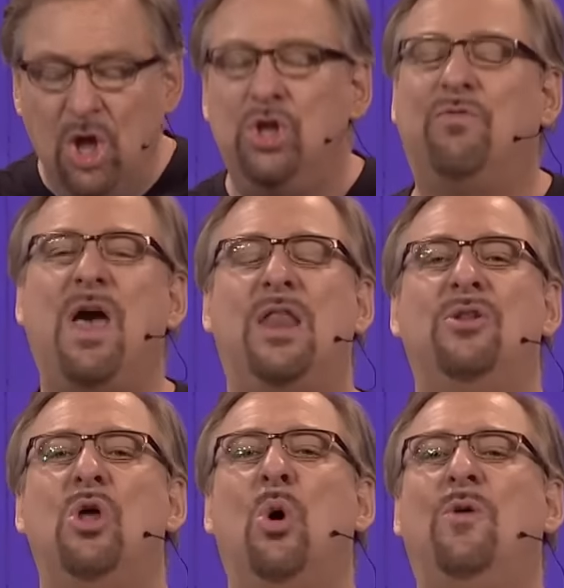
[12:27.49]
You've got to
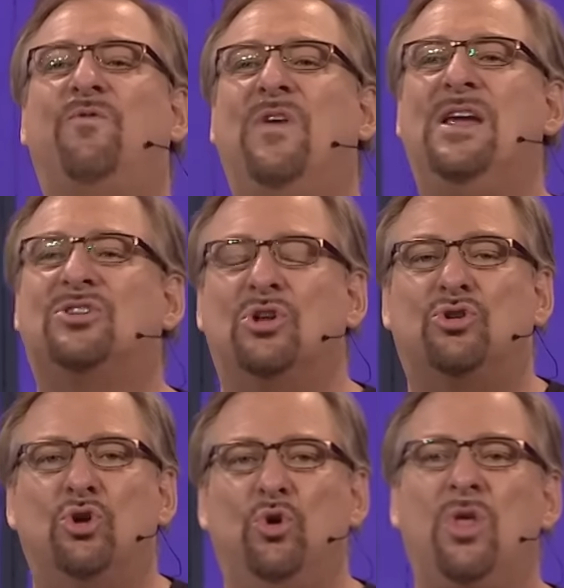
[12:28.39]
know and face the
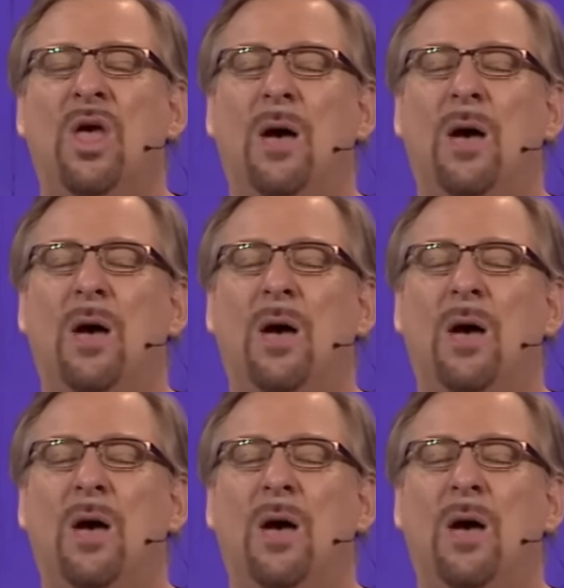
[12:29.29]
truth